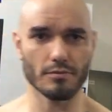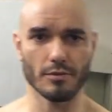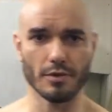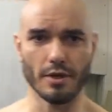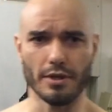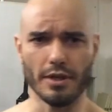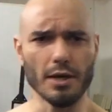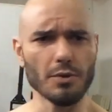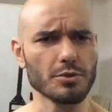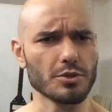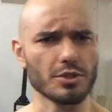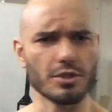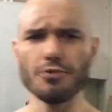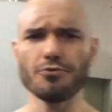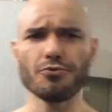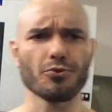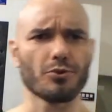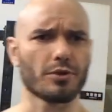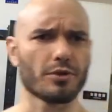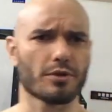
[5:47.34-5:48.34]
And that was
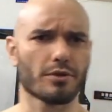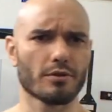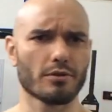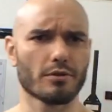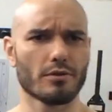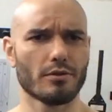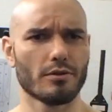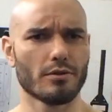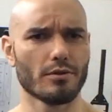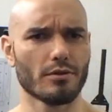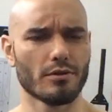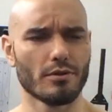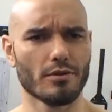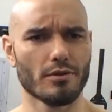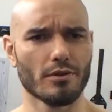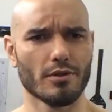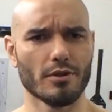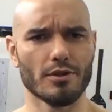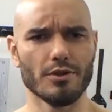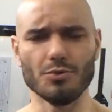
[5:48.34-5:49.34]
different.
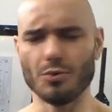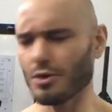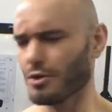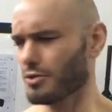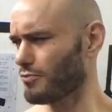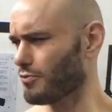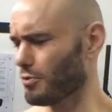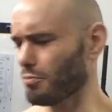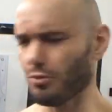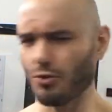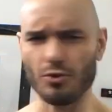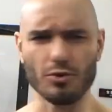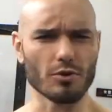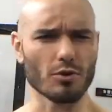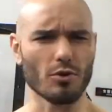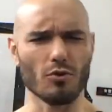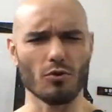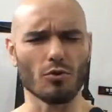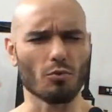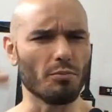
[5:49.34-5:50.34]
You watch football
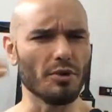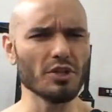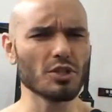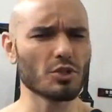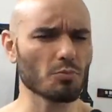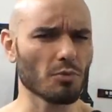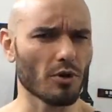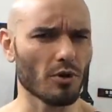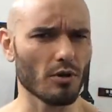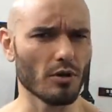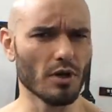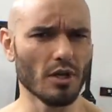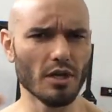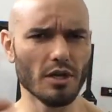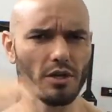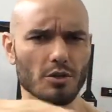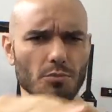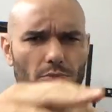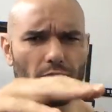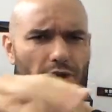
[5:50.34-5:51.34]
or baseball,
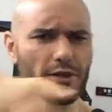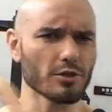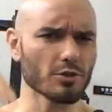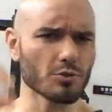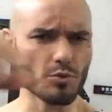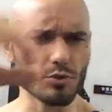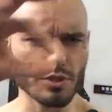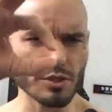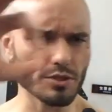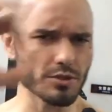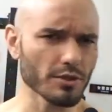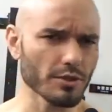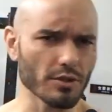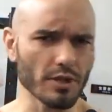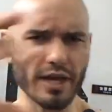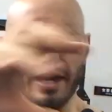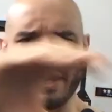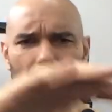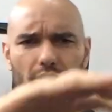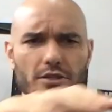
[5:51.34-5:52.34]
the players were just little
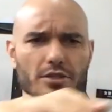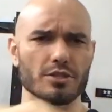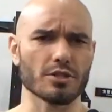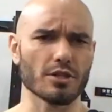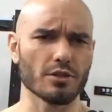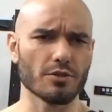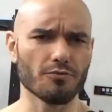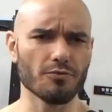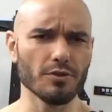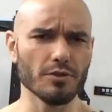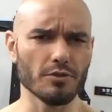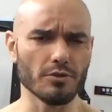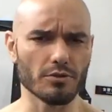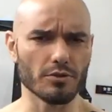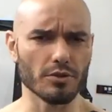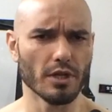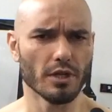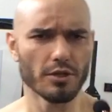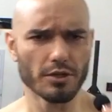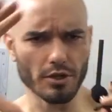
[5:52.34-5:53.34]
ants on the field.
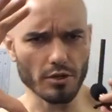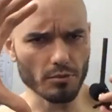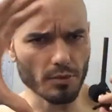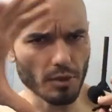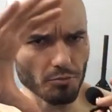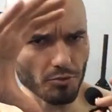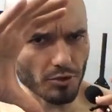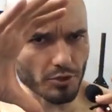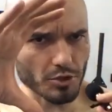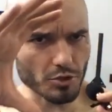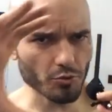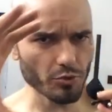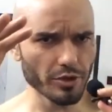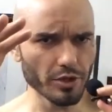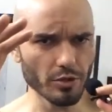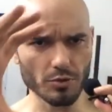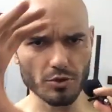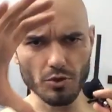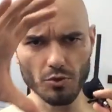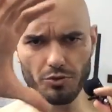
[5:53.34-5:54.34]
You got to remember, the
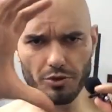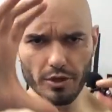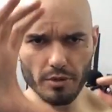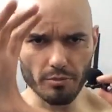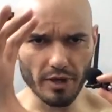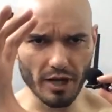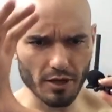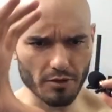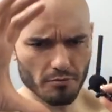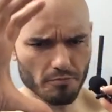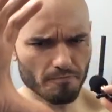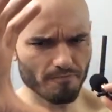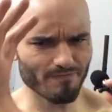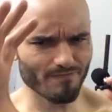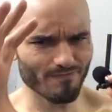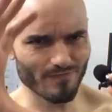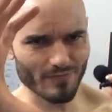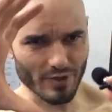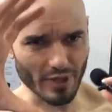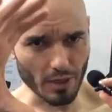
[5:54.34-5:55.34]
screen was only about
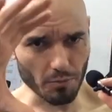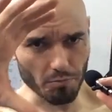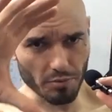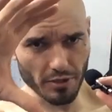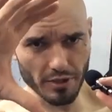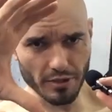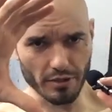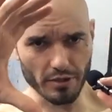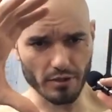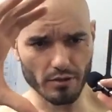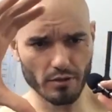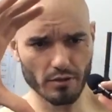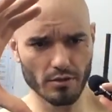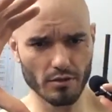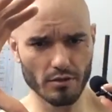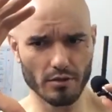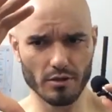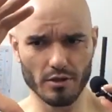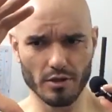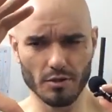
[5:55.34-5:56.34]
that big,
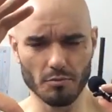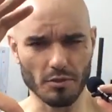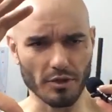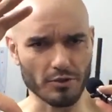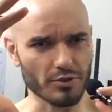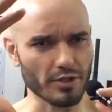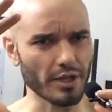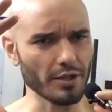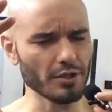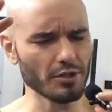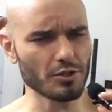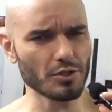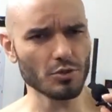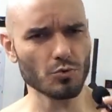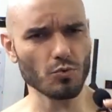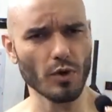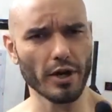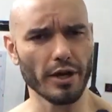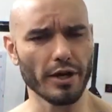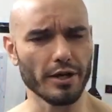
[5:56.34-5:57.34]
about 10 inches
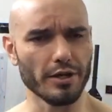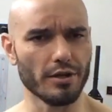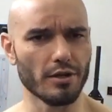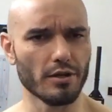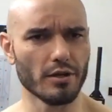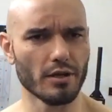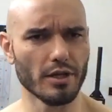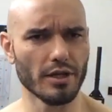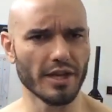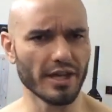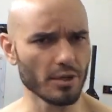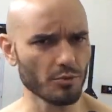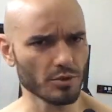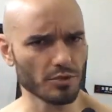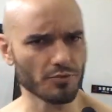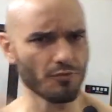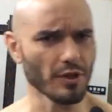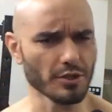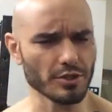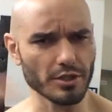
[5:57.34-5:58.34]
wide, and it was
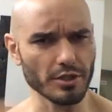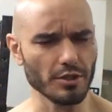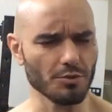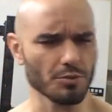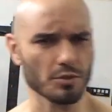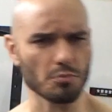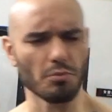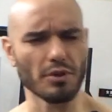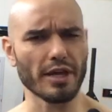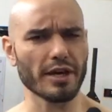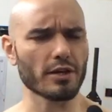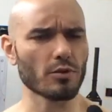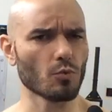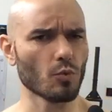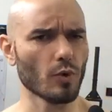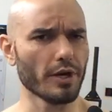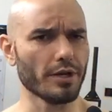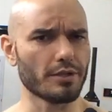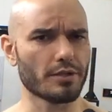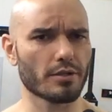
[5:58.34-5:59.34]
fuzzy. It was black and
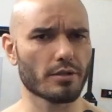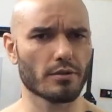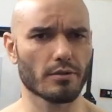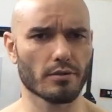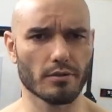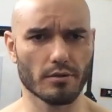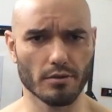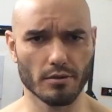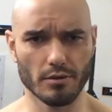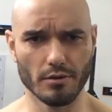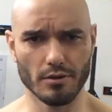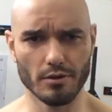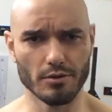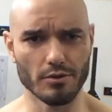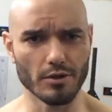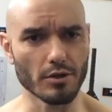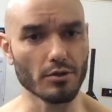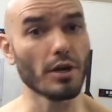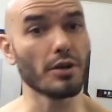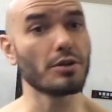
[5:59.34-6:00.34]
white.
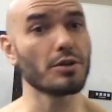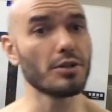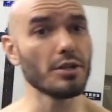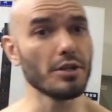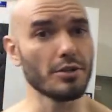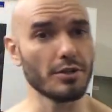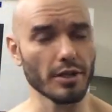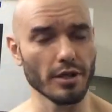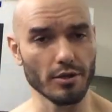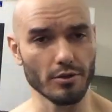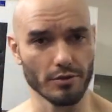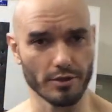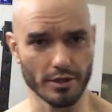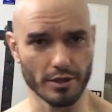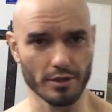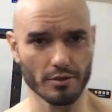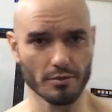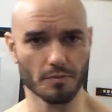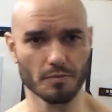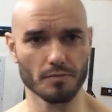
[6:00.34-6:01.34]
Not a lot of detail there.